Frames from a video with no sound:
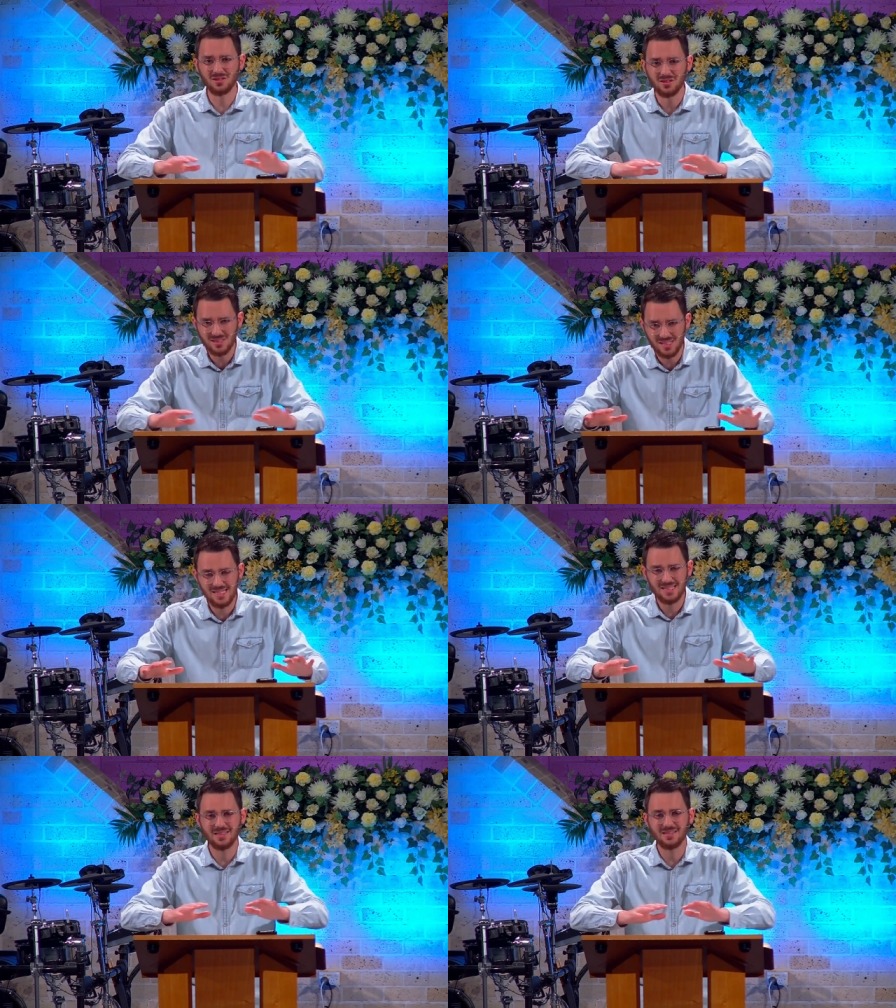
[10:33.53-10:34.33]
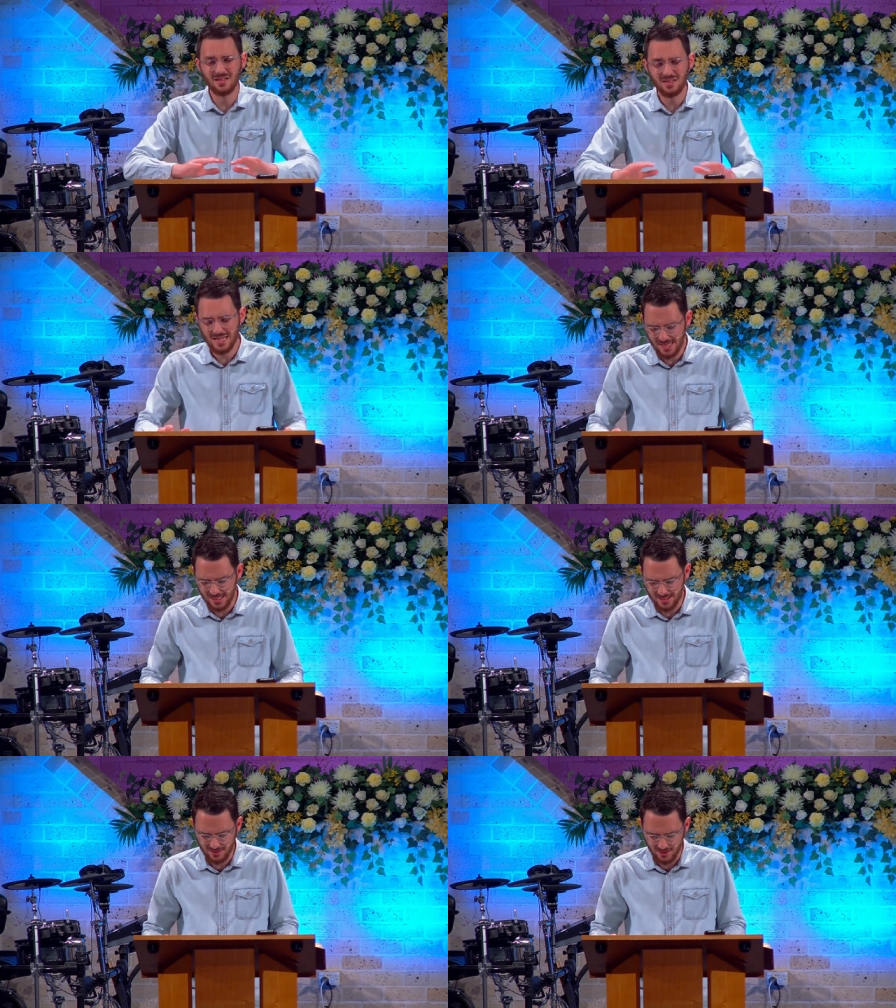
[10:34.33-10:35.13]
the seas and the
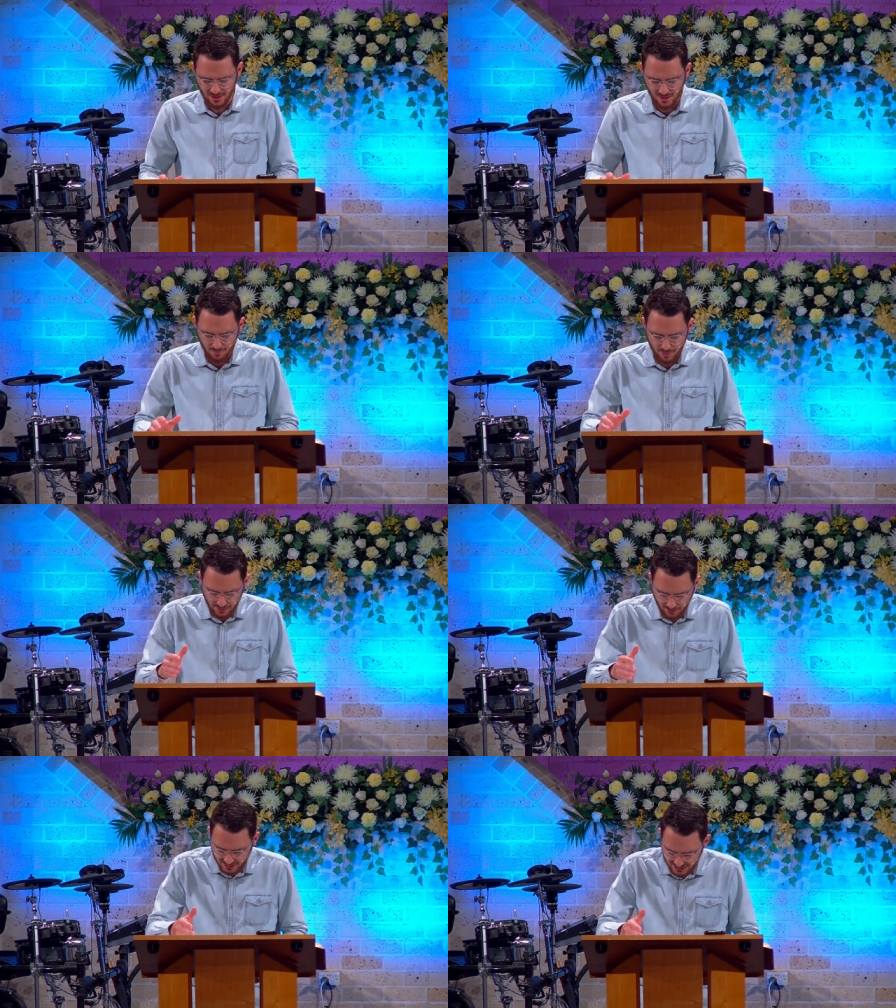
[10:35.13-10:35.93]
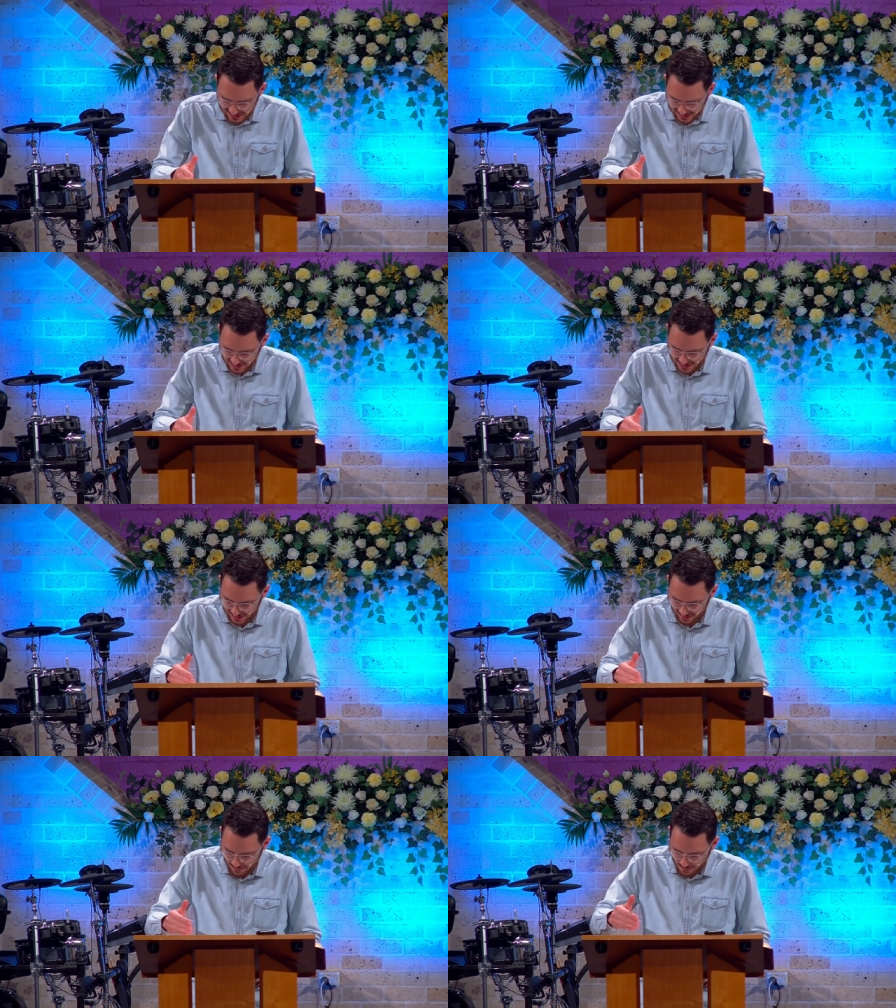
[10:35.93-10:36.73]
land, but notice he says there,